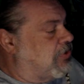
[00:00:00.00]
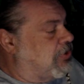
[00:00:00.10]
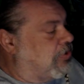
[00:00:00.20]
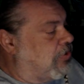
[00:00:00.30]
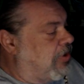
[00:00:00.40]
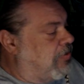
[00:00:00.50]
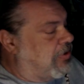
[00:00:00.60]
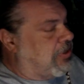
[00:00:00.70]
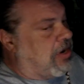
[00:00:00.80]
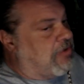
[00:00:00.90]
jewelry
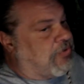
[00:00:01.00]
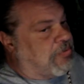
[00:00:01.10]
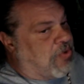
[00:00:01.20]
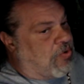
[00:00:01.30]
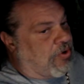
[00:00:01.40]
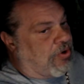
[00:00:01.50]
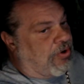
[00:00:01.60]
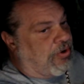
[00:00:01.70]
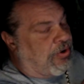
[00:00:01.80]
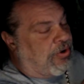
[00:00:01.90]
would go for more.
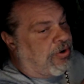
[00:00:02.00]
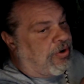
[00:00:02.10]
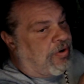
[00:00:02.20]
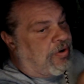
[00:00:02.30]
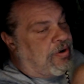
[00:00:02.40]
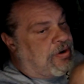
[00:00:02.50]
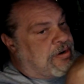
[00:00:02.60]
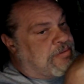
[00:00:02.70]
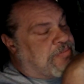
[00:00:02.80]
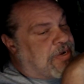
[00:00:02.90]

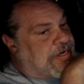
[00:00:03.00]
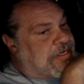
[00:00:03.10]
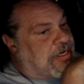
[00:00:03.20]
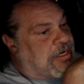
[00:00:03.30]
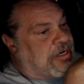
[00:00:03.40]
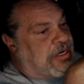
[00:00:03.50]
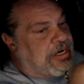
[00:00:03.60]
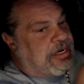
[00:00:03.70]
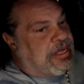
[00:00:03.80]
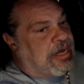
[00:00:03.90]
But
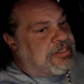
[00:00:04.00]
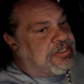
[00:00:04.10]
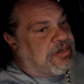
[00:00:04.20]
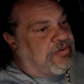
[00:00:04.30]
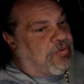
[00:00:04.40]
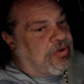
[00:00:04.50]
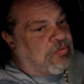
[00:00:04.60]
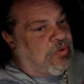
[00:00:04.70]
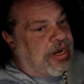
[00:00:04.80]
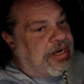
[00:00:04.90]
any kind of silver with
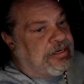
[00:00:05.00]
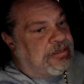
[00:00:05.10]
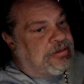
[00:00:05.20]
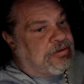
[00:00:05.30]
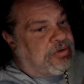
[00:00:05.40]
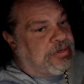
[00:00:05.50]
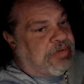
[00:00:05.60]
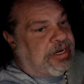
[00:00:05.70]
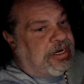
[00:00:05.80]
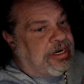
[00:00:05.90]
weight would
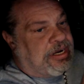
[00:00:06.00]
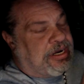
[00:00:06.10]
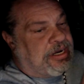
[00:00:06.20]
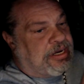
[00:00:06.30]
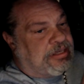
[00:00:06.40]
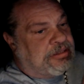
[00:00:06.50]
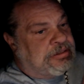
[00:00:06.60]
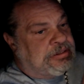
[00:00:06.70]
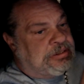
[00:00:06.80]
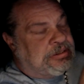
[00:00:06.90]
be
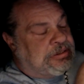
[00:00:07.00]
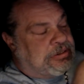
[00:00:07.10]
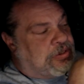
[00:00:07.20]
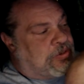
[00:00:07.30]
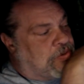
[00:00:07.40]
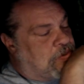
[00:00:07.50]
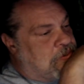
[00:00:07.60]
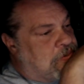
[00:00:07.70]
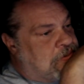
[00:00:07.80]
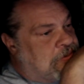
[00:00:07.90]
cool.
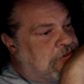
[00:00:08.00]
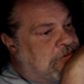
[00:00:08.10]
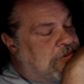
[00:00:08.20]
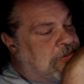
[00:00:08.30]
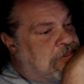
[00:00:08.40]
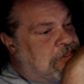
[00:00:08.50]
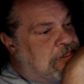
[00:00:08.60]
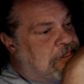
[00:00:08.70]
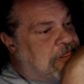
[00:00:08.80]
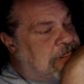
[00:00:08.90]

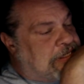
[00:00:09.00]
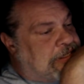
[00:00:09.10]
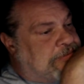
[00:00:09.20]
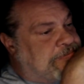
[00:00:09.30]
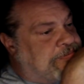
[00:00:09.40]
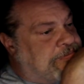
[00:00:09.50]
I'm